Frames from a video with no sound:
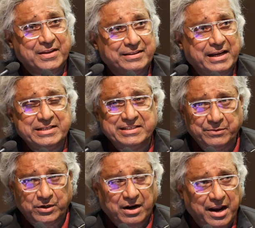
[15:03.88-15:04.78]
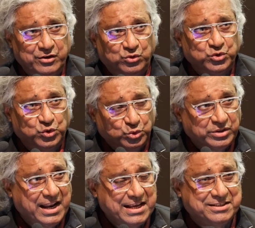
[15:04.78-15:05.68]
That is, they were trying to
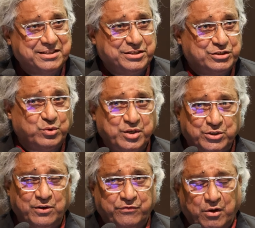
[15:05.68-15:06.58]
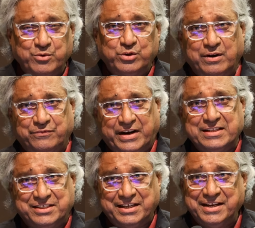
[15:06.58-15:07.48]
utilize the situation of communal
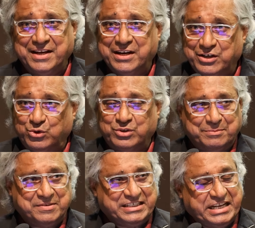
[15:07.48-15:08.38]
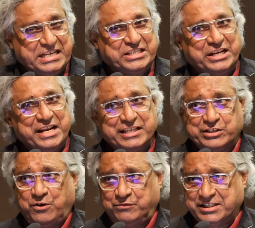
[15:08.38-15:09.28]
frenzy to change the
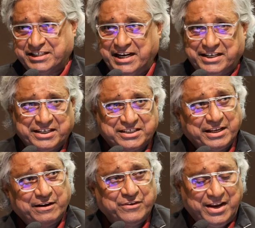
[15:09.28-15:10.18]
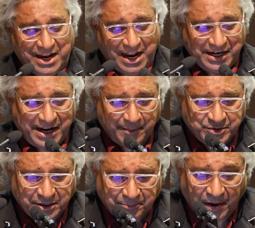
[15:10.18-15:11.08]
nature of the state itself and
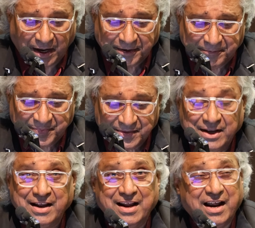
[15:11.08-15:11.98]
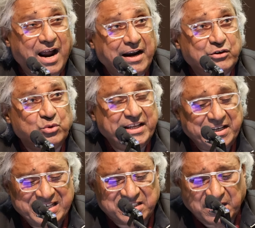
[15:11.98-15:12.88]
capture power. And to the
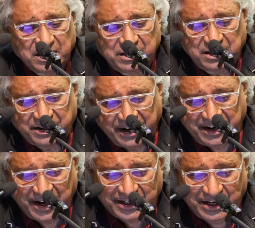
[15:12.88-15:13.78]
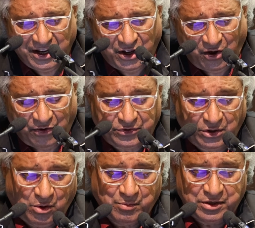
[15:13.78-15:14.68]
eternal regret of the
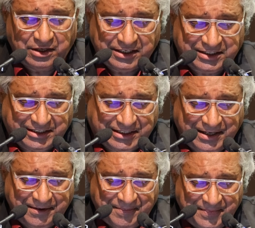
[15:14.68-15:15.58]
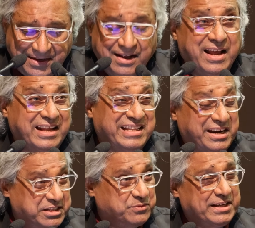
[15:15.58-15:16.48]
communalists, and
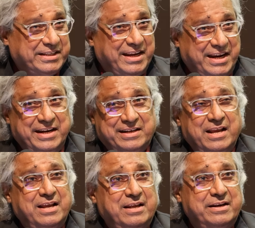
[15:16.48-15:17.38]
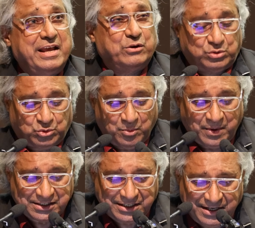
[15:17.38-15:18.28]
that is why they hate Nehru so
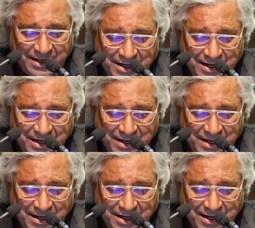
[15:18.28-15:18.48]
much.